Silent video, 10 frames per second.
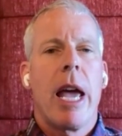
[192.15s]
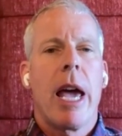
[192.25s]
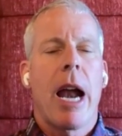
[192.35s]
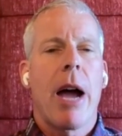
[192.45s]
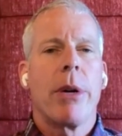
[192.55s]

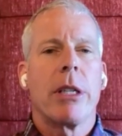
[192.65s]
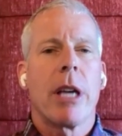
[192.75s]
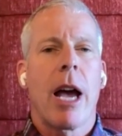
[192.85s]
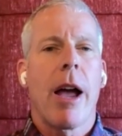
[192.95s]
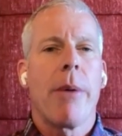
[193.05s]
And I
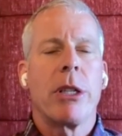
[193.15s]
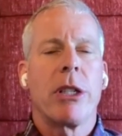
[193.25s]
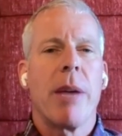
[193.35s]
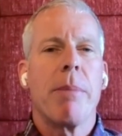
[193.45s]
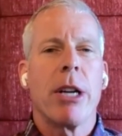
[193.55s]
always
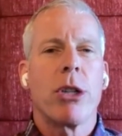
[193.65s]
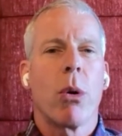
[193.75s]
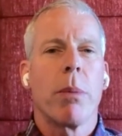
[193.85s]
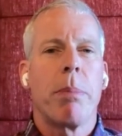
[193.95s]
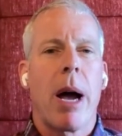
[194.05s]
say my
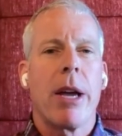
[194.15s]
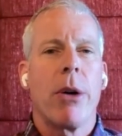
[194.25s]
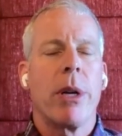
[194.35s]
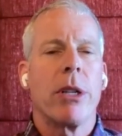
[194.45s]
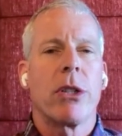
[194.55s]
short
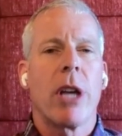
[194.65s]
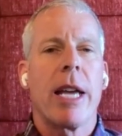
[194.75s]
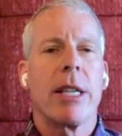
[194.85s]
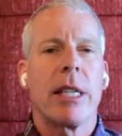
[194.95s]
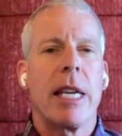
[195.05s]
bio is
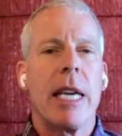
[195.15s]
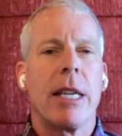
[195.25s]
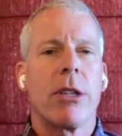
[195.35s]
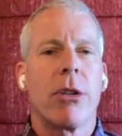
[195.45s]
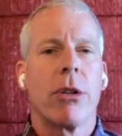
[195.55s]
science
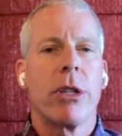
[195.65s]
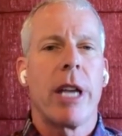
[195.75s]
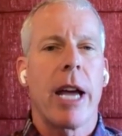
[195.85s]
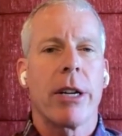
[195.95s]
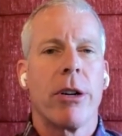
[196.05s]
geek
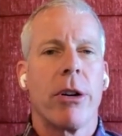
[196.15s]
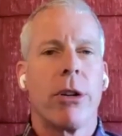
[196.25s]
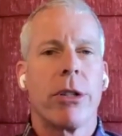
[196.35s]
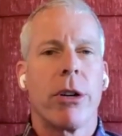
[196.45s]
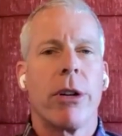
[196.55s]
turned tech
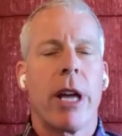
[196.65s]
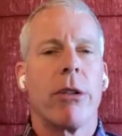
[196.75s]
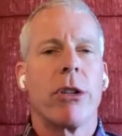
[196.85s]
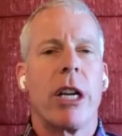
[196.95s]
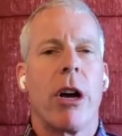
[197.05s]
nerd turned
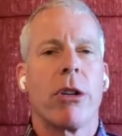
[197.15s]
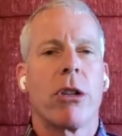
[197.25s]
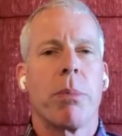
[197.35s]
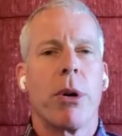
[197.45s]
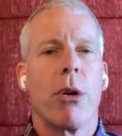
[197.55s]
energy
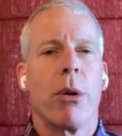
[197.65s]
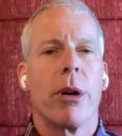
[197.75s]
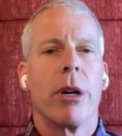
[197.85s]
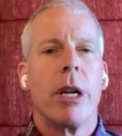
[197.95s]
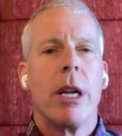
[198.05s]

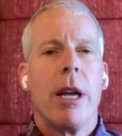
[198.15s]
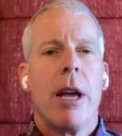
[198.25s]
entrepreneur.